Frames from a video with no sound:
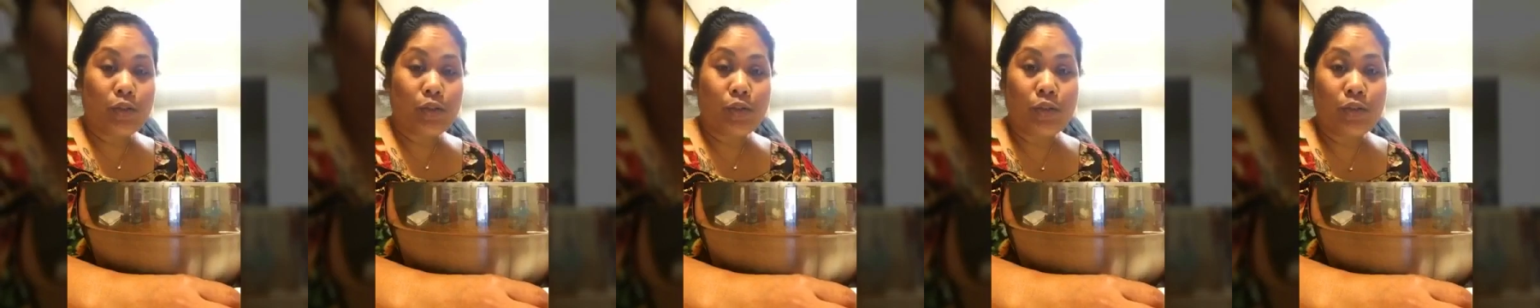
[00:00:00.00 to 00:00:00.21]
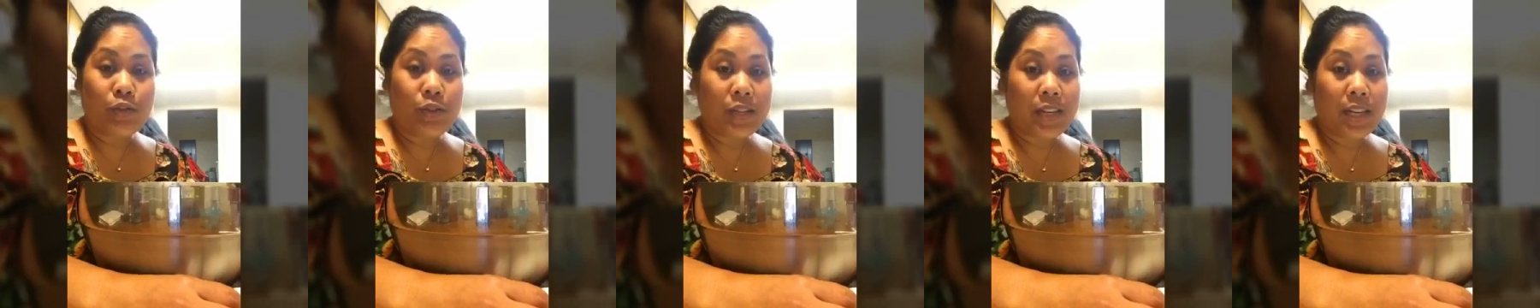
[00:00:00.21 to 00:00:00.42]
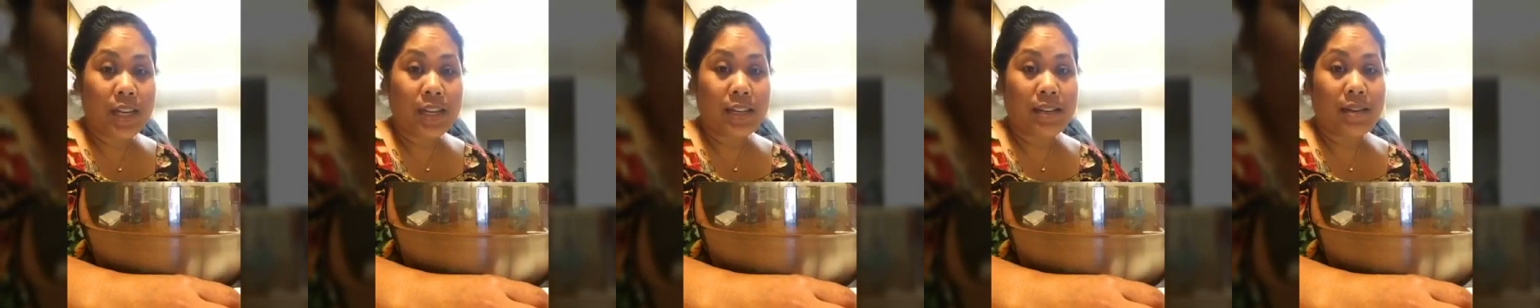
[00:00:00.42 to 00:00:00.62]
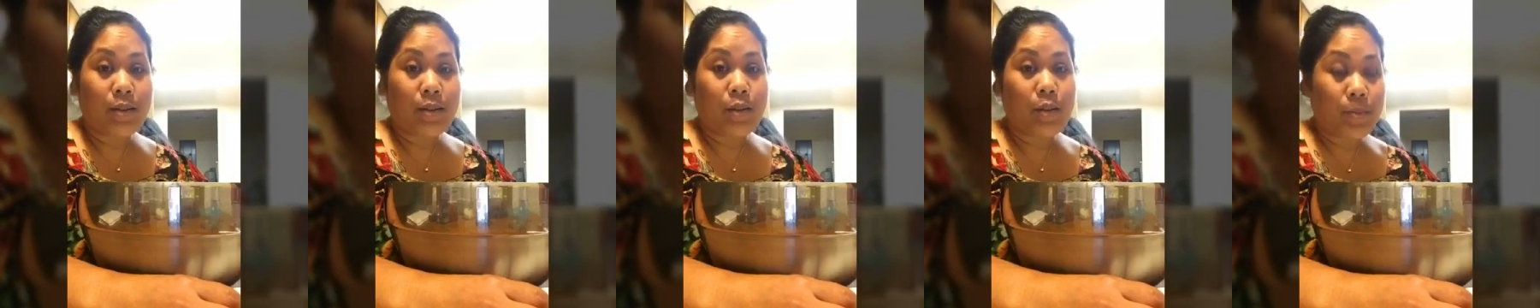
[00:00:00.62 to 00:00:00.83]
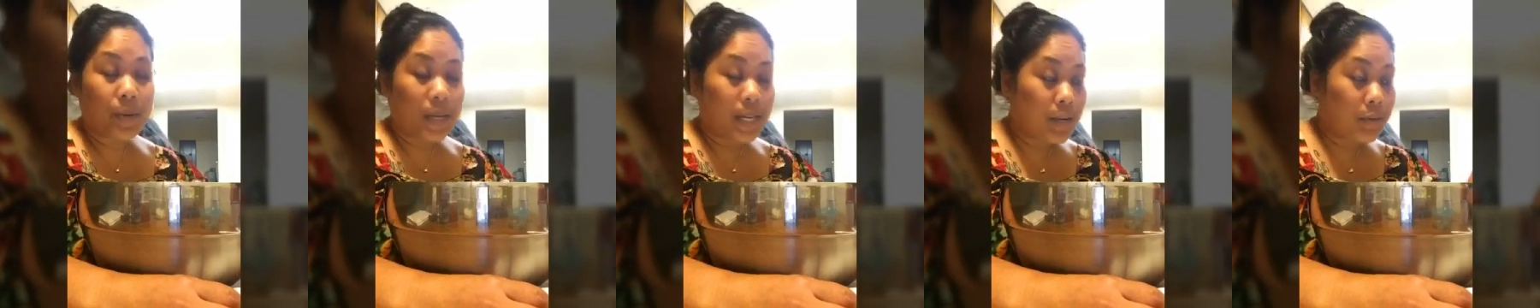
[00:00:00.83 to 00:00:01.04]
use it,
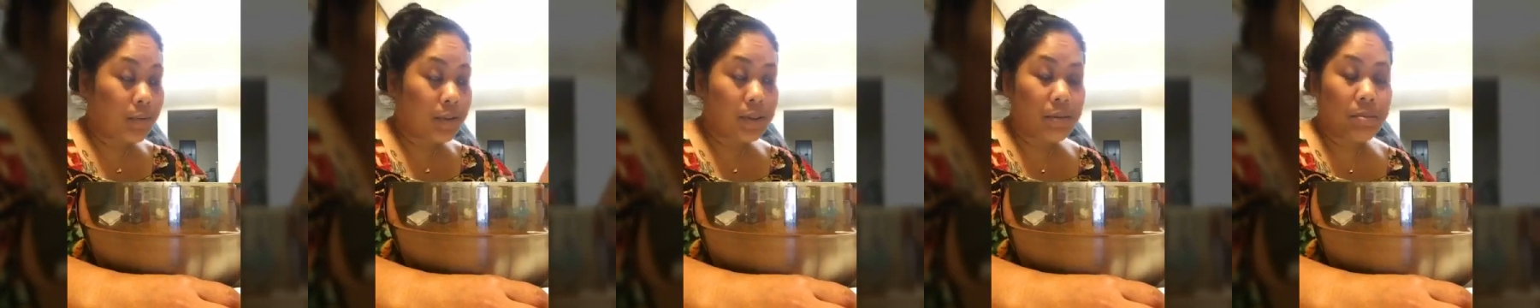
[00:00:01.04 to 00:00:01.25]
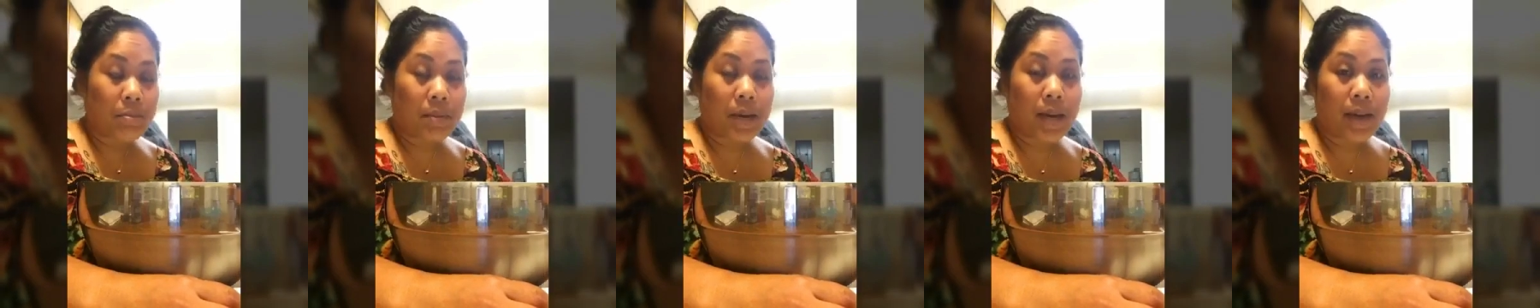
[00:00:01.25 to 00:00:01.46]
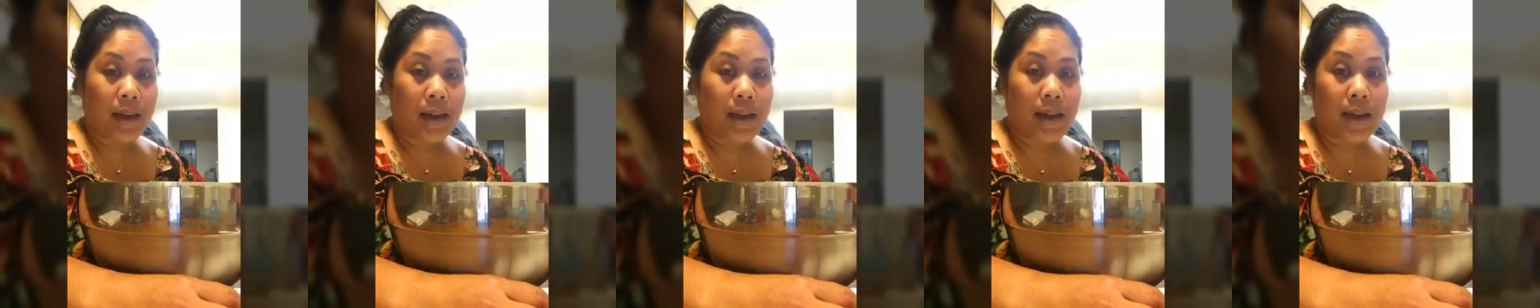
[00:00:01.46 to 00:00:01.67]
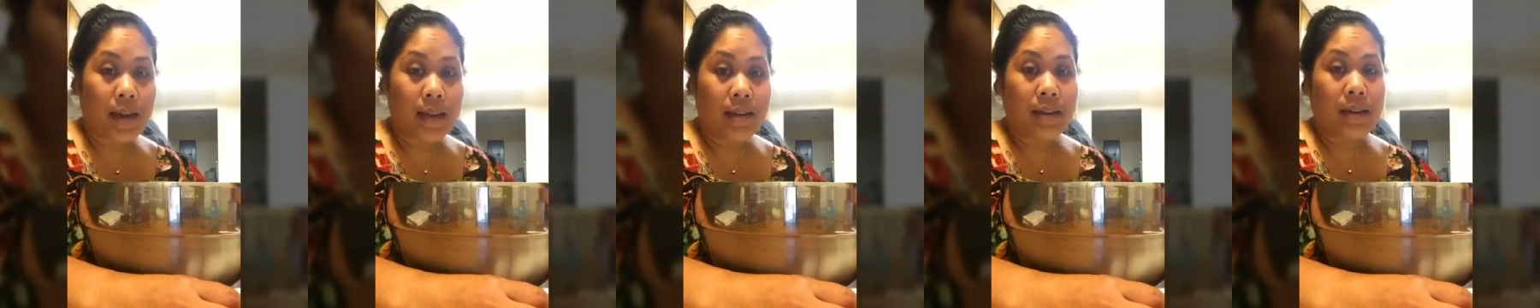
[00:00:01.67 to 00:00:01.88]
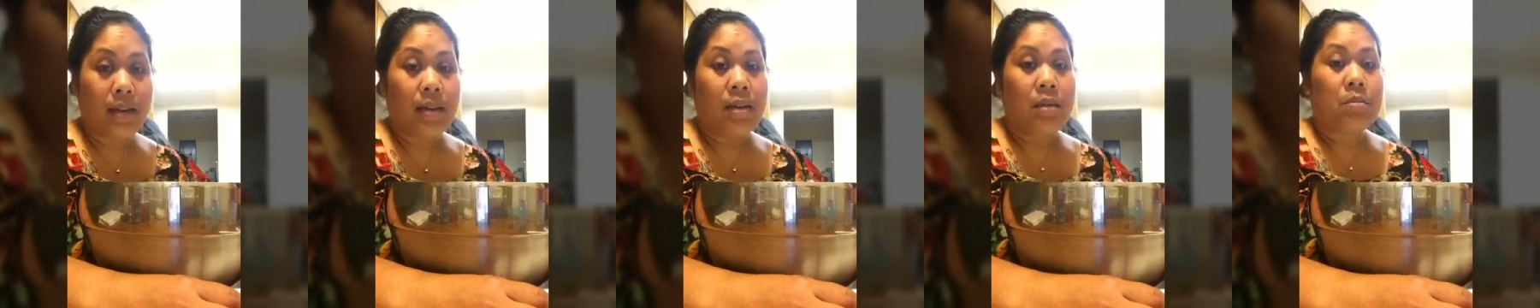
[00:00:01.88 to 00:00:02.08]
open it with my
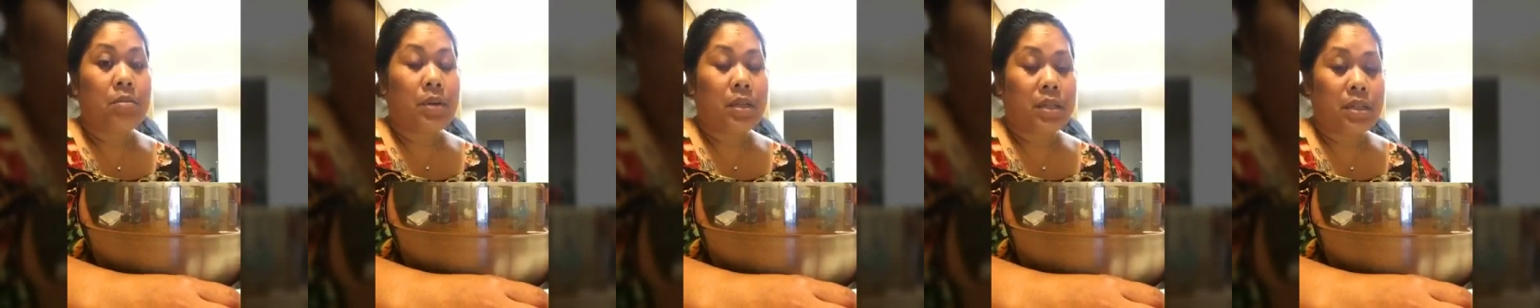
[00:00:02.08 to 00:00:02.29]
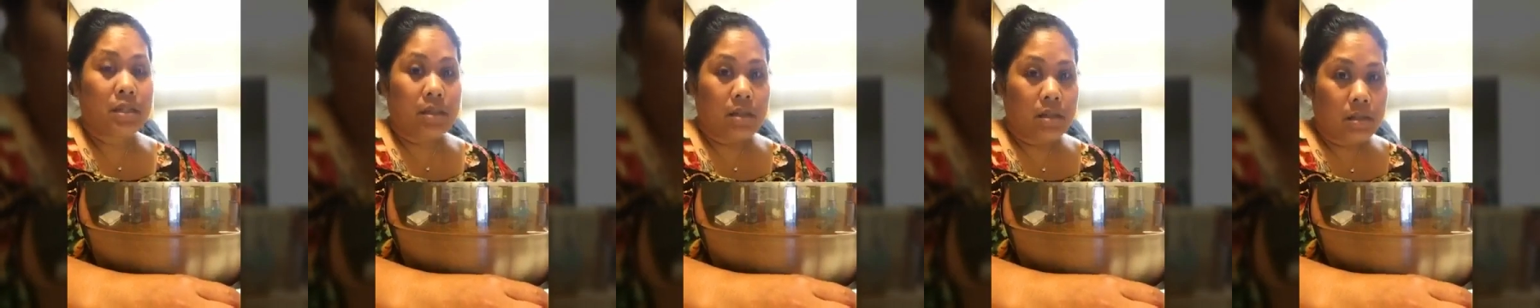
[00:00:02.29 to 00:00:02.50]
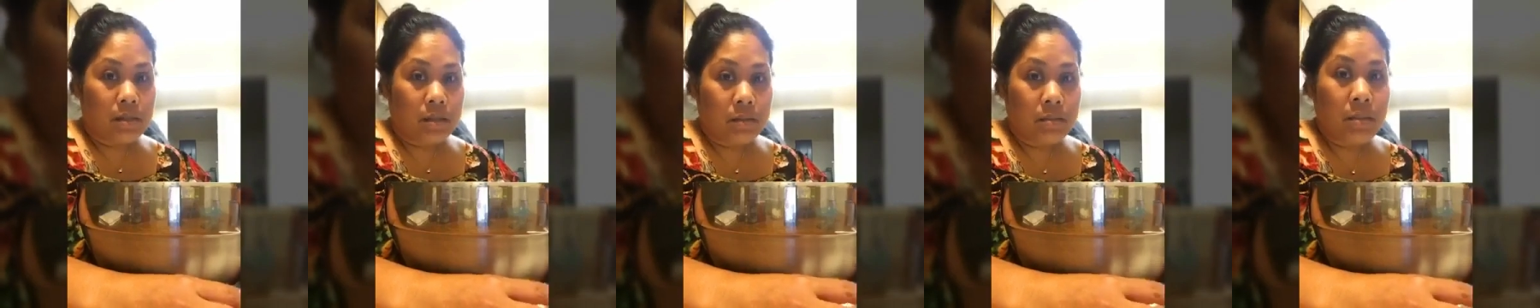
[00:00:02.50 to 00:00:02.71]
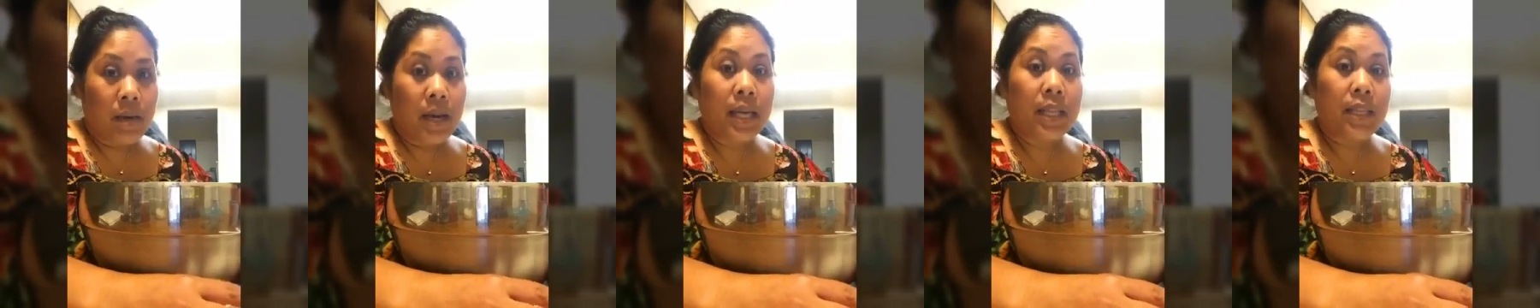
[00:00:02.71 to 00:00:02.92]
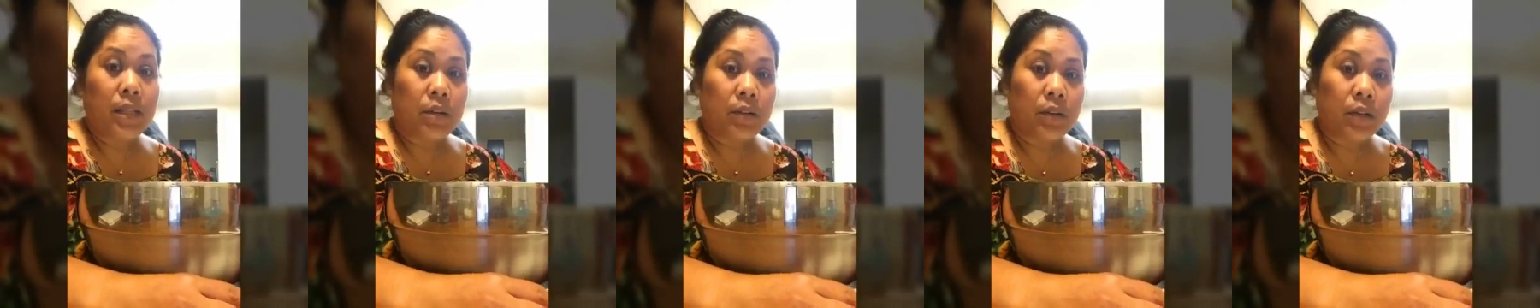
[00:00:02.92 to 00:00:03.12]
hand. But since
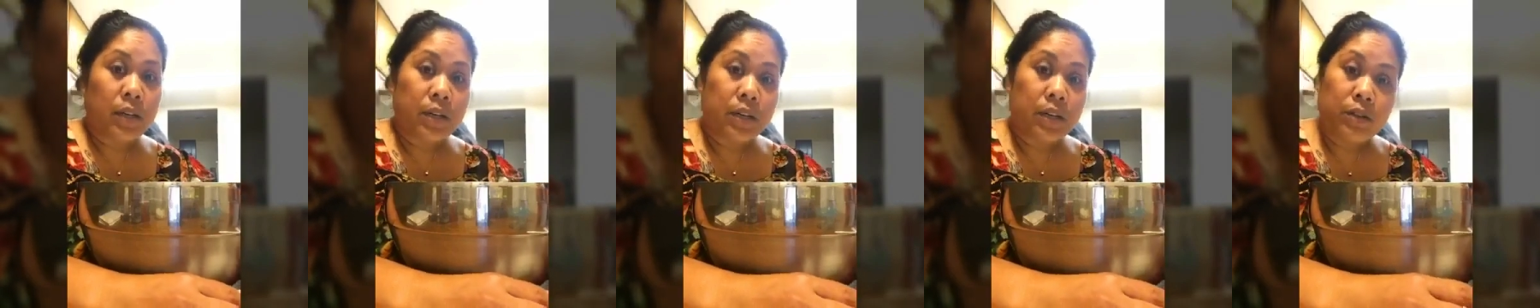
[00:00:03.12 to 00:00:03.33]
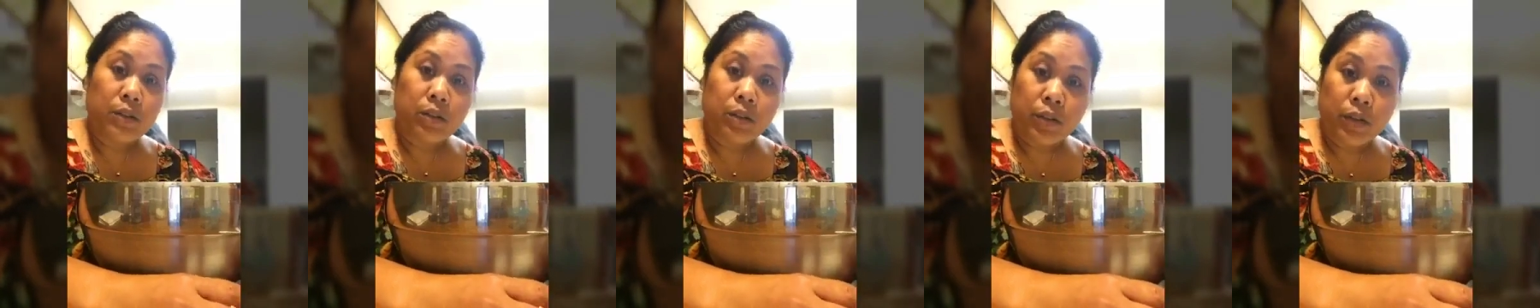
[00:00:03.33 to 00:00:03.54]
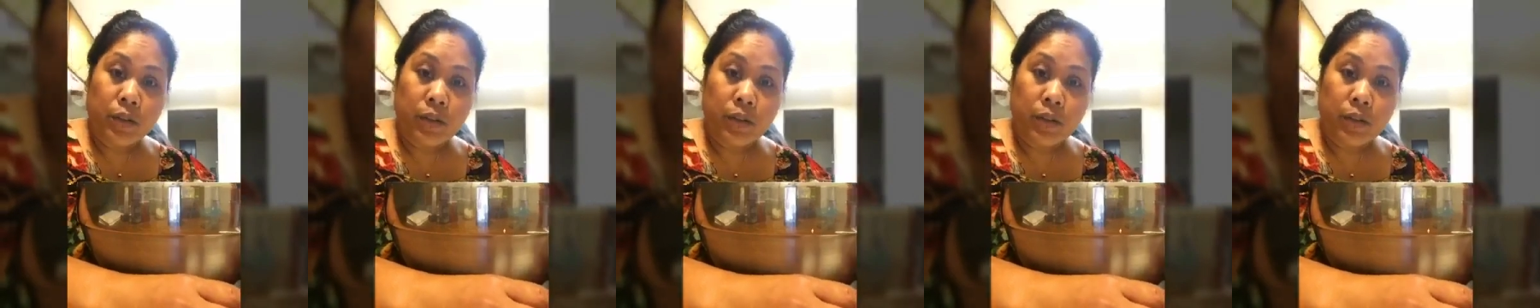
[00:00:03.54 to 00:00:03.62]
my daughter don't